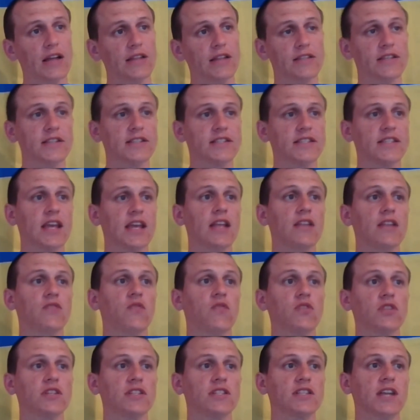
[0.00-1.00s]
understand
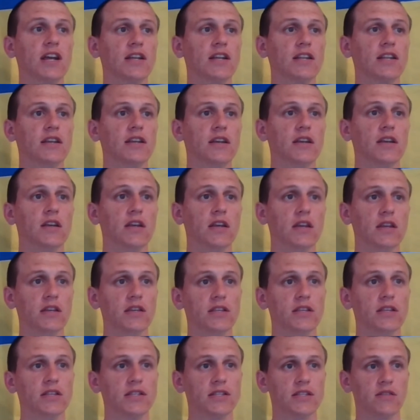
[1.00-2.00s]
what exactly
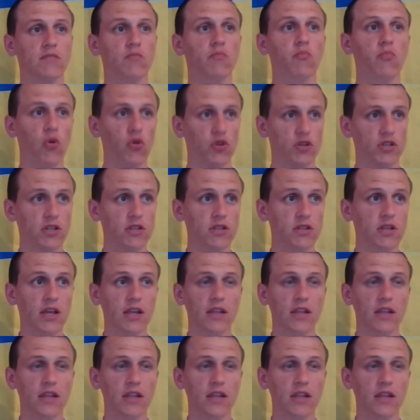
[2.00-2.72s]
is important